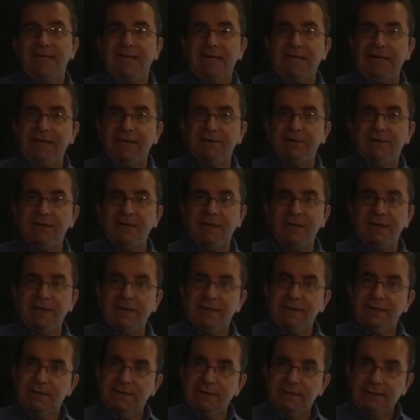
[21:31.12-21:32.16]
in the
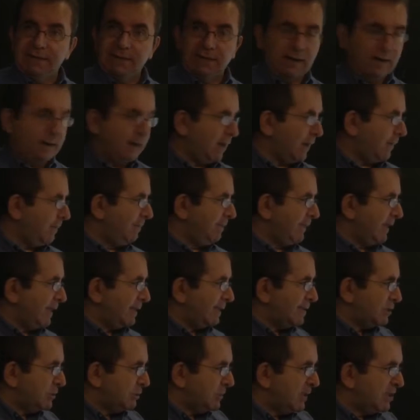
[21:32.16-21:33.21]
uh,
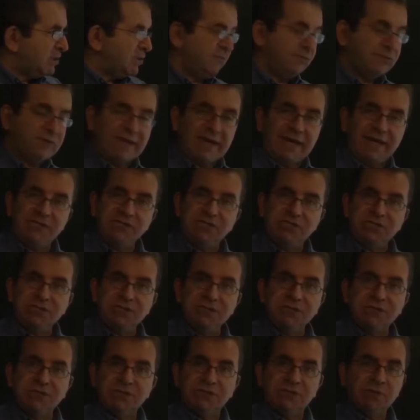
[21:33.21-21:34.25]

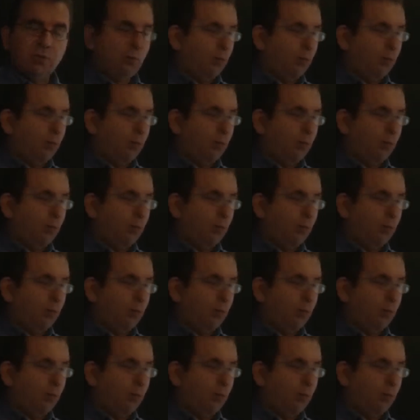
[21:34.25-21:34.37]
specifications